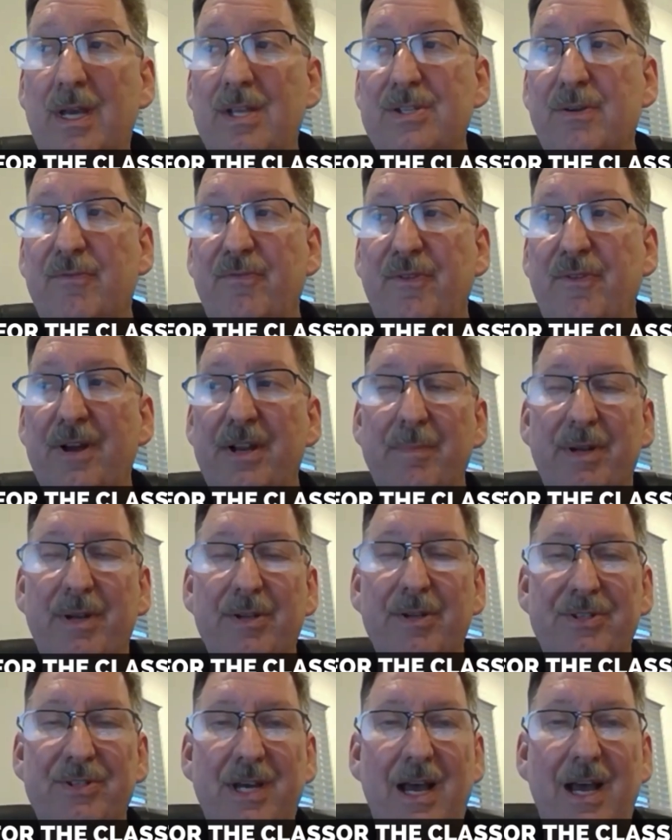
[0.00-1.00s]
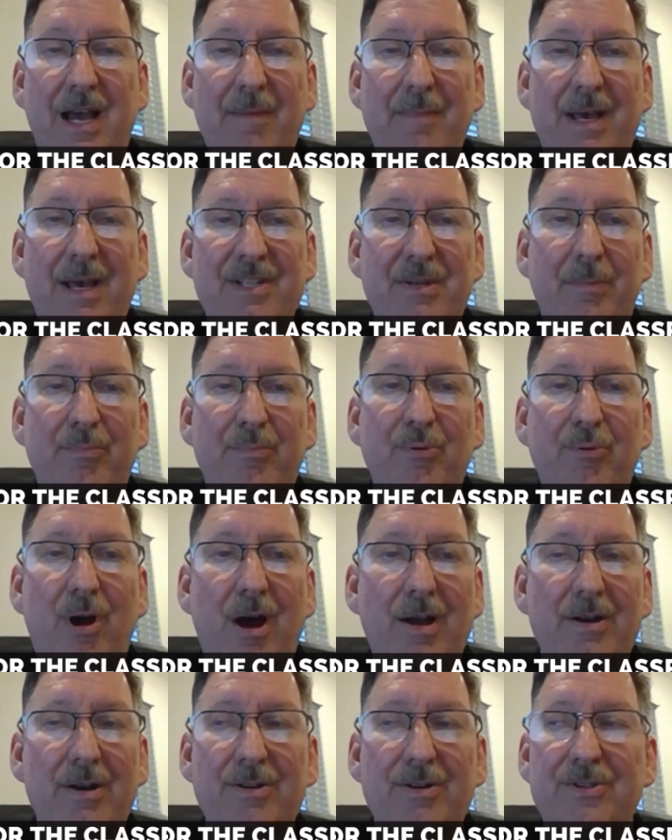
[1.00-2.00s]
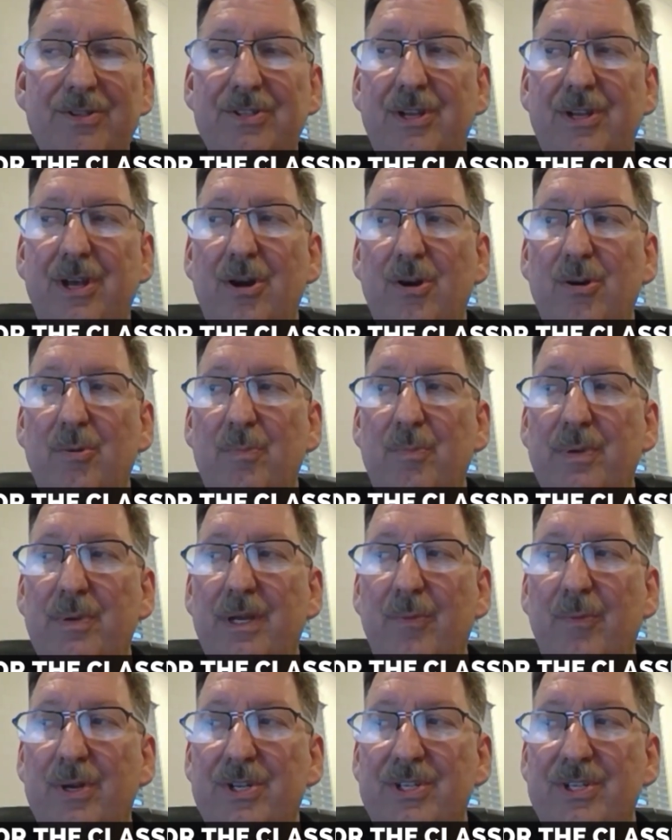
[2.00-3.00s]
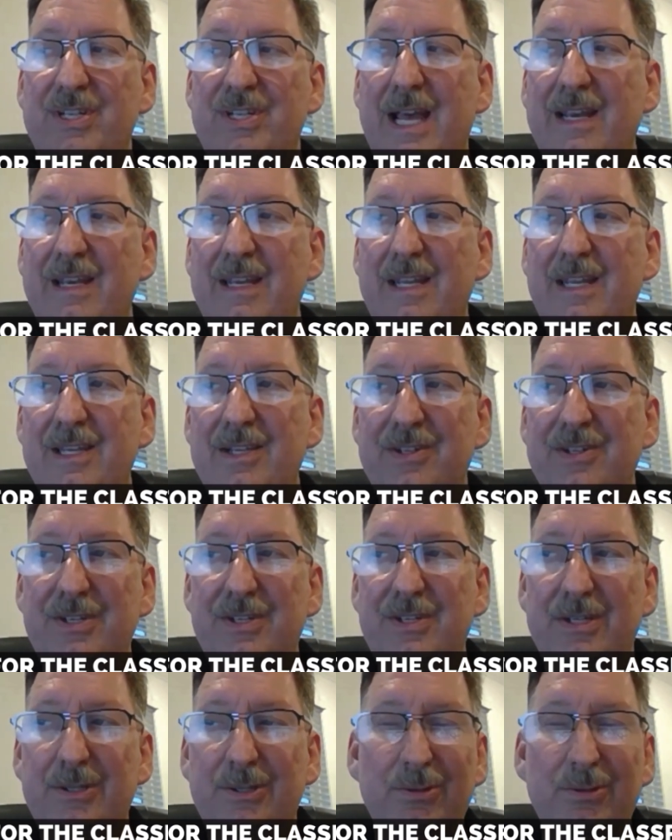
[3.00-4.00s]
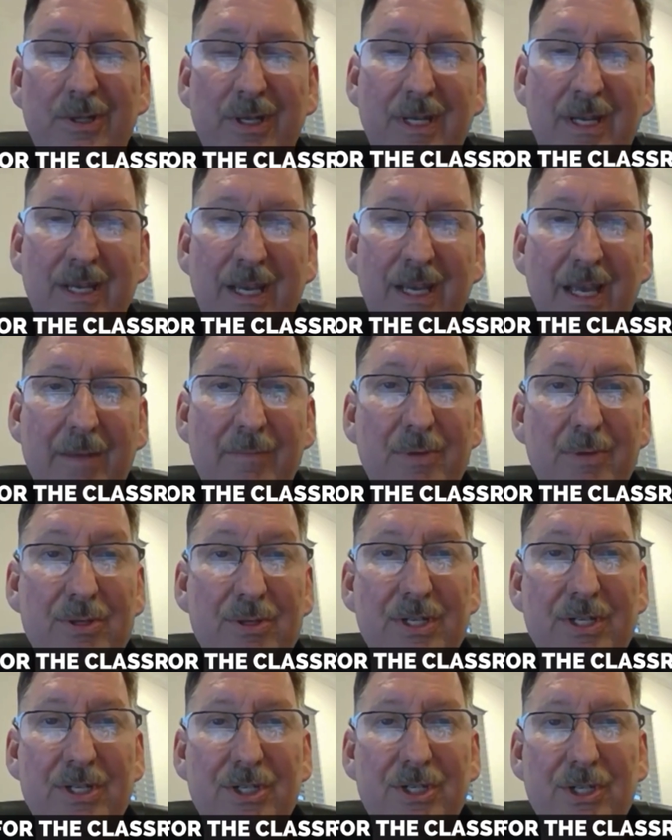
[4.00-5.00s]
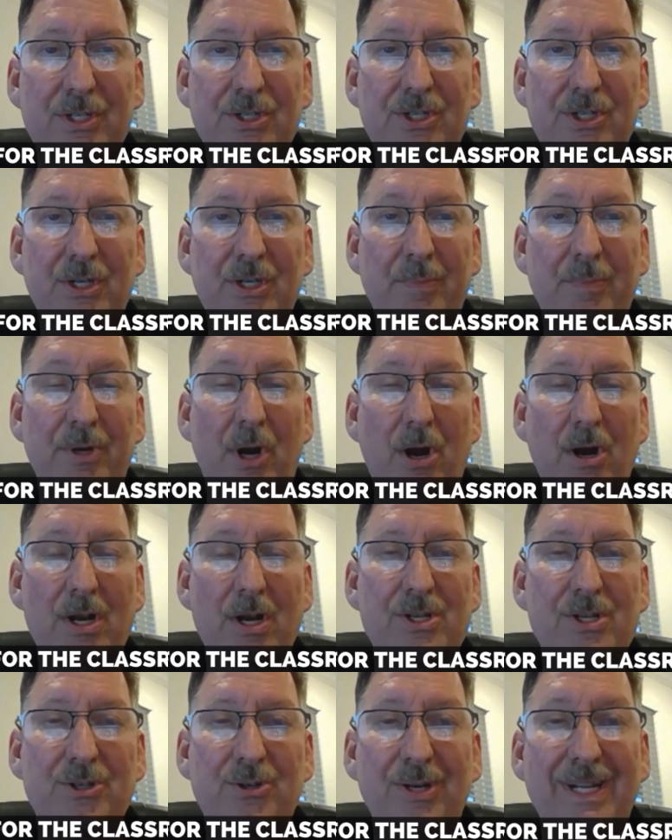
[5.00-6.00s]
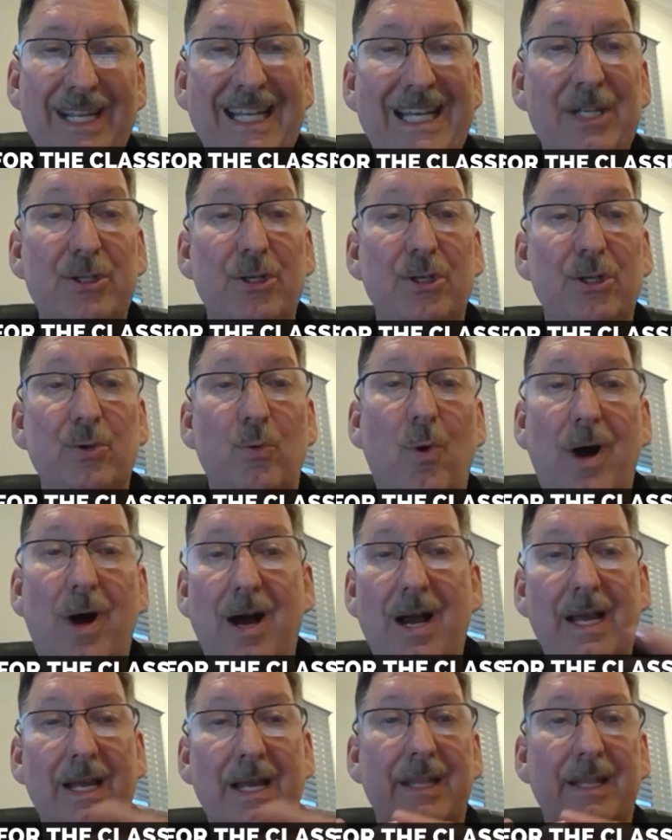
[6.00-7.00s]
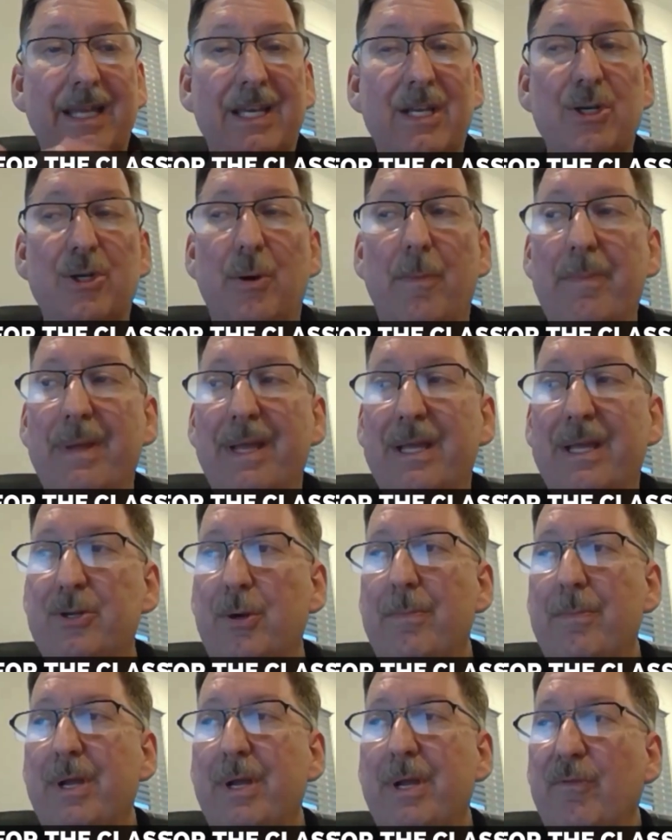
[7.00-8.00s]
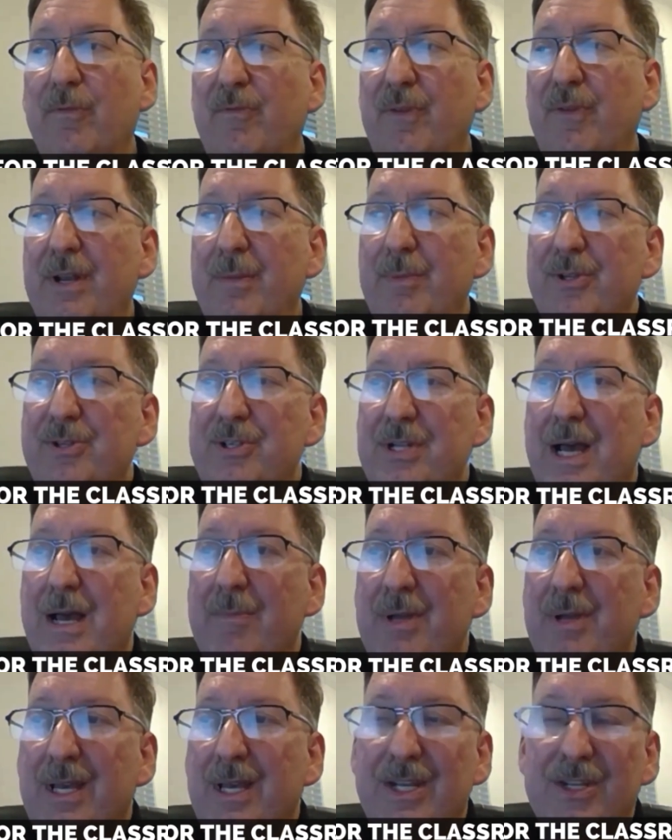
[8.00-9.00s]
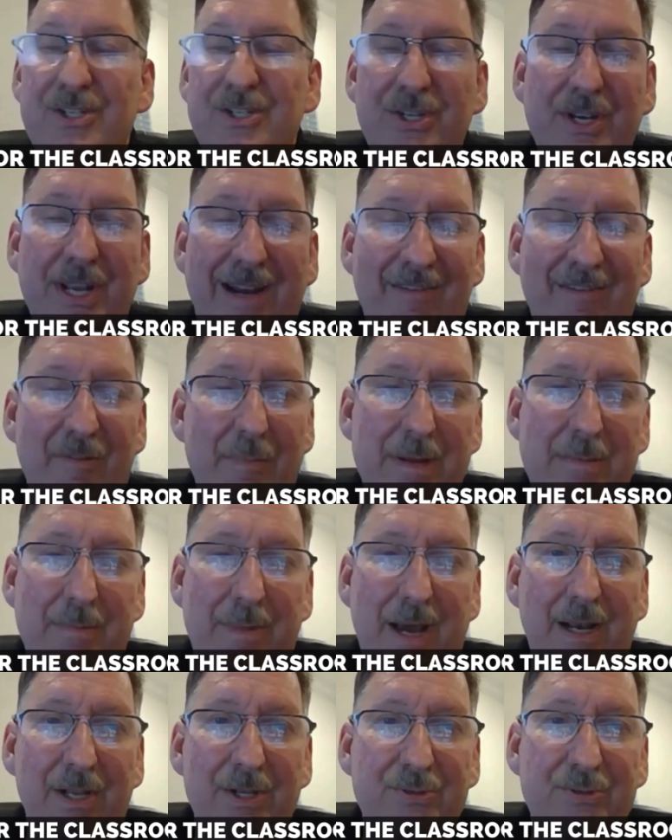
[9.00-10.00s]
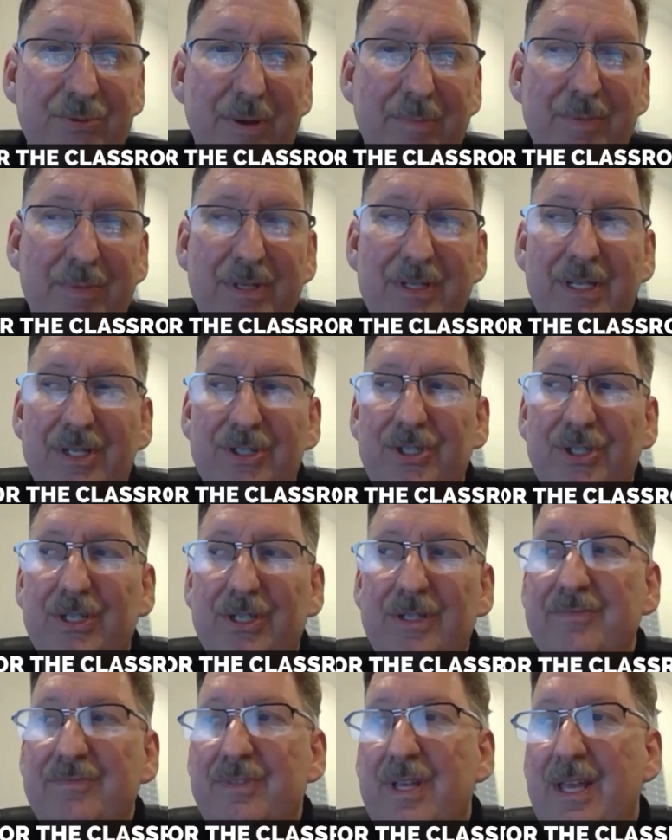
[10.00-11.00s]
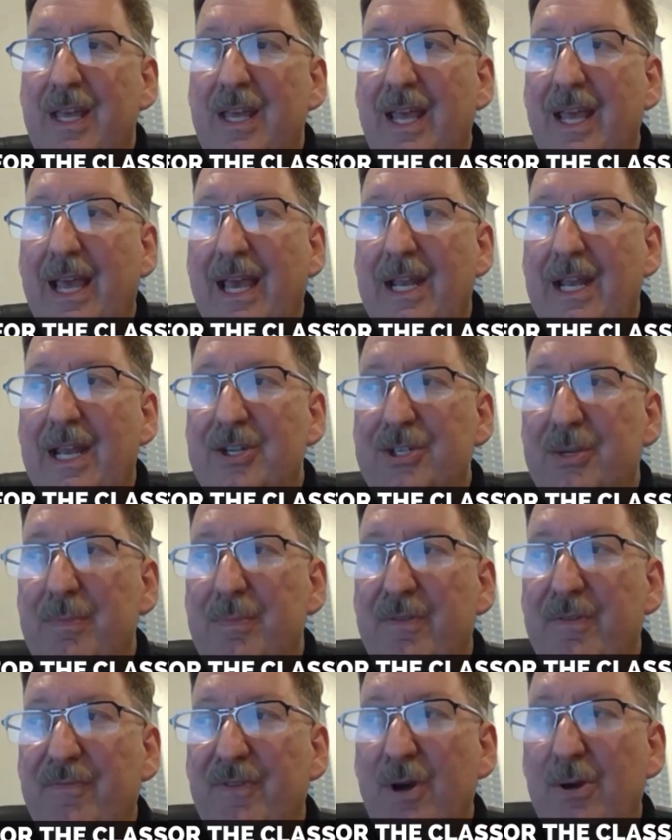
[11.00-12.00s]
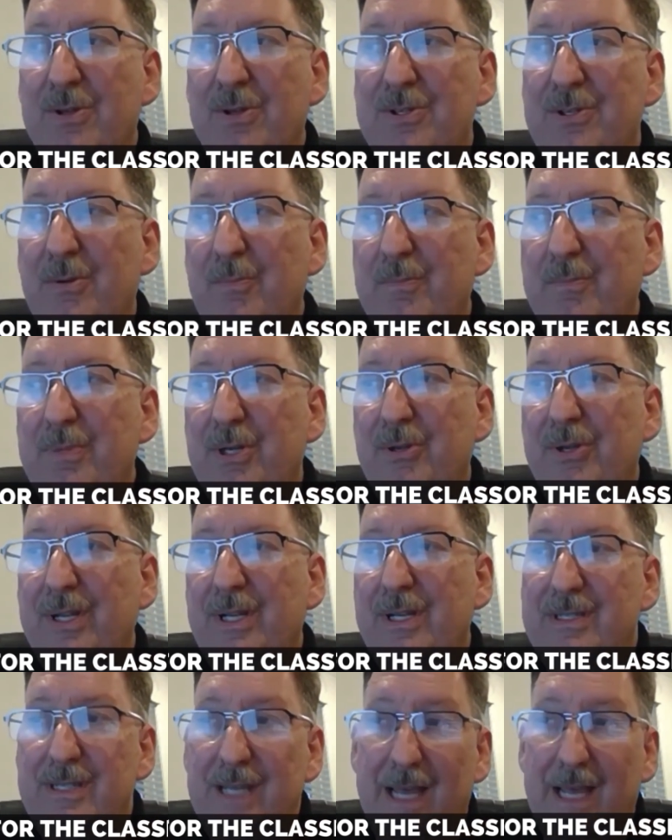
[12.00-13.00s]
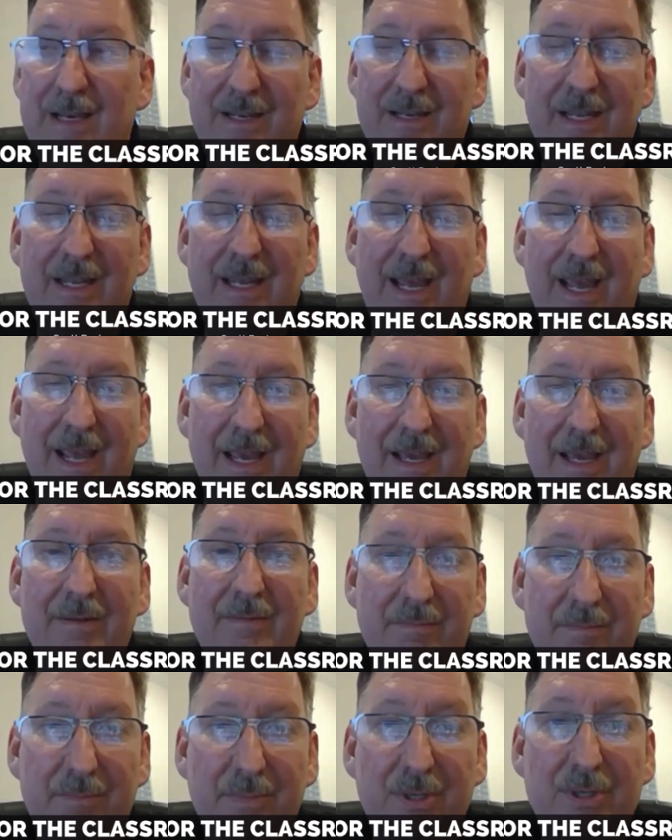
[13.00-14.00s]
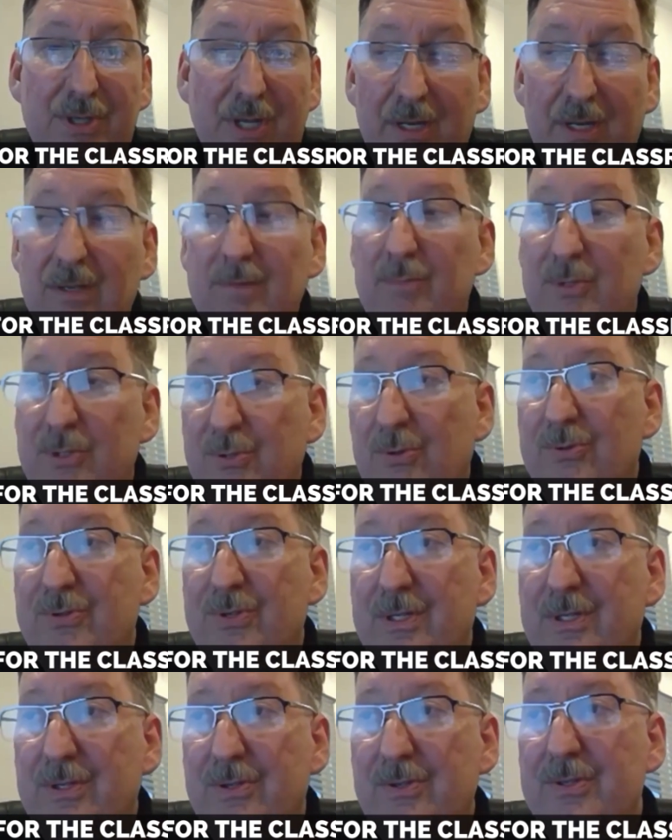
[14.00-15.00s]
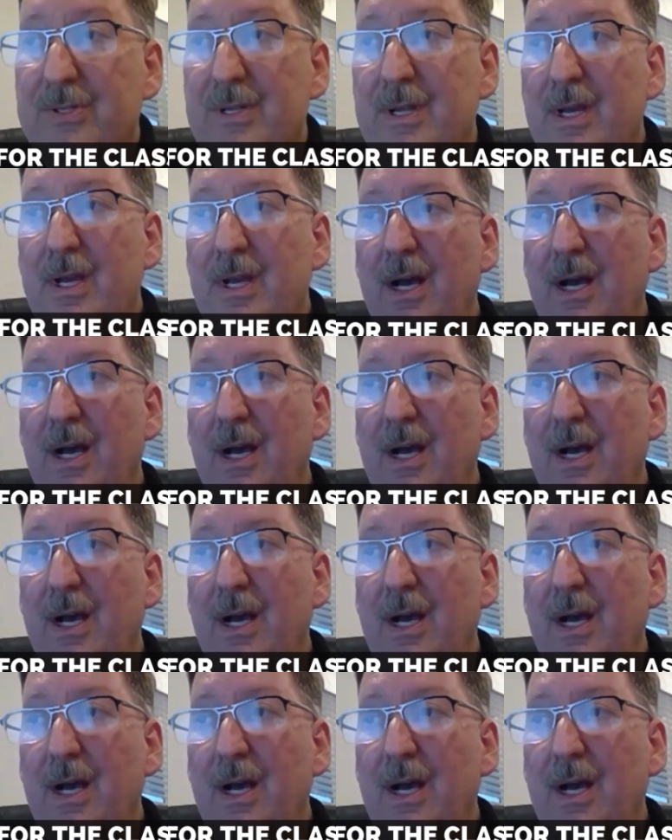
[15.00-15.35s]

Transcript: So fundamentals time has a broader scope in which technique and skill and musicianship and artistry intertwine, they intermingle. Fundamentals time should never be mindless repetition and should be focused on building technique and musical skills.